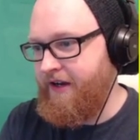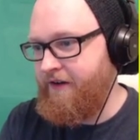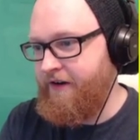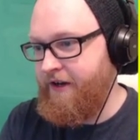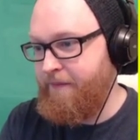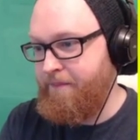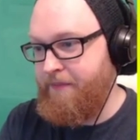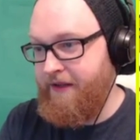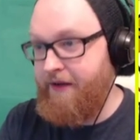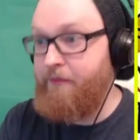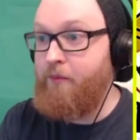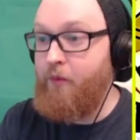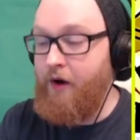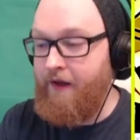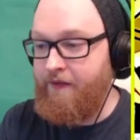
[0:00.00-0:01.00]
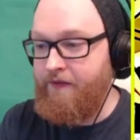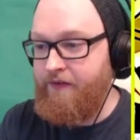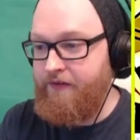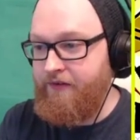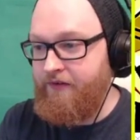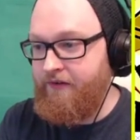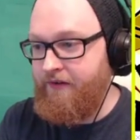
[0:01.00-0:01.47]
I got up there
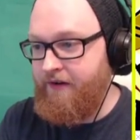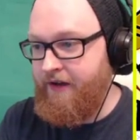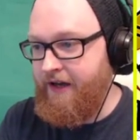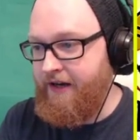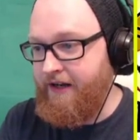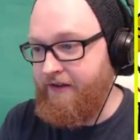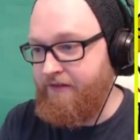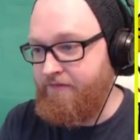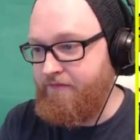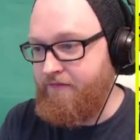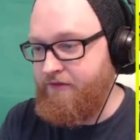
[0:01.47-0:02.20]
once and then